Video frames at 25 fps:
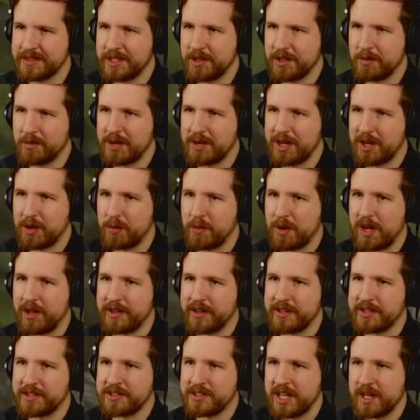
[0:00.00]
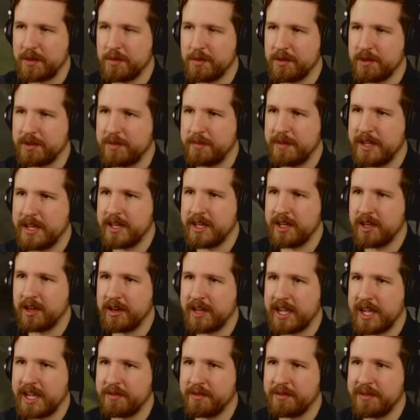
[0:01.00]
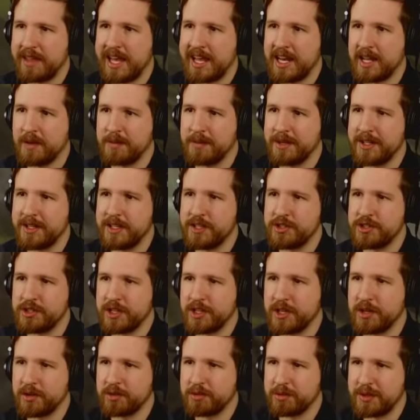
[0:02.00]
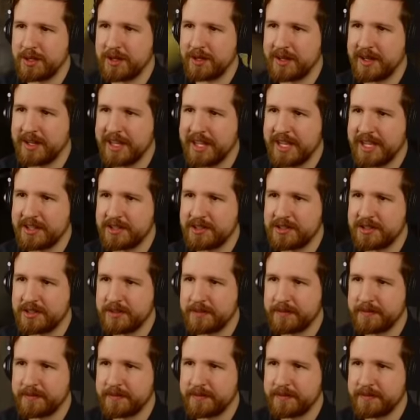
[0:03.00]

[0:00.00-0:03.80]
Well, Wallace, come with me. Okay, Vladdy, I'm gonna need you to go through here, I guess.